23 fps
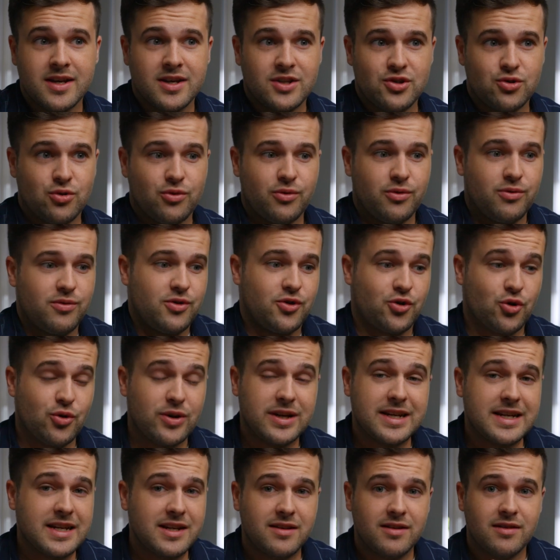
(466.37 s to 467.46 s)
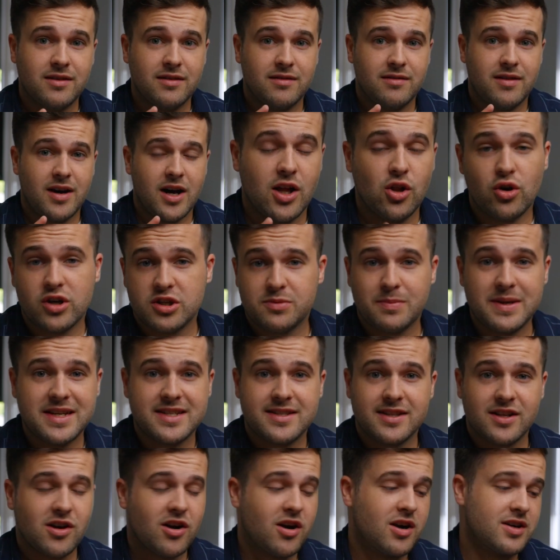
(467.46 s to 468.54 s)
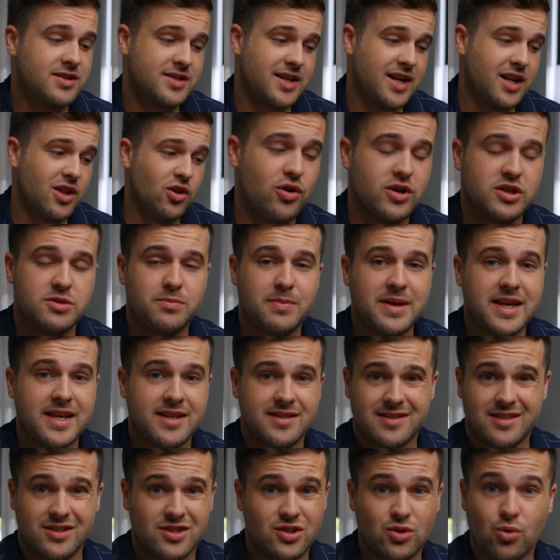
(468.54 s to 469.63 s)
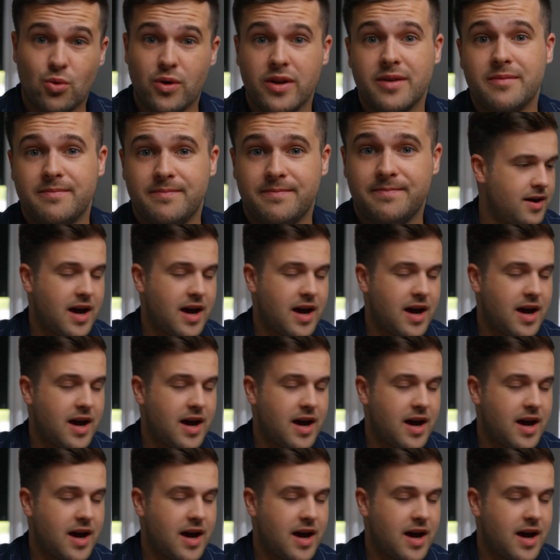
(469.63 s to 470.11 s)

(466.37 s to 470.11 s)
So you're going to need a lot of space in the cards and a lot of space to store it.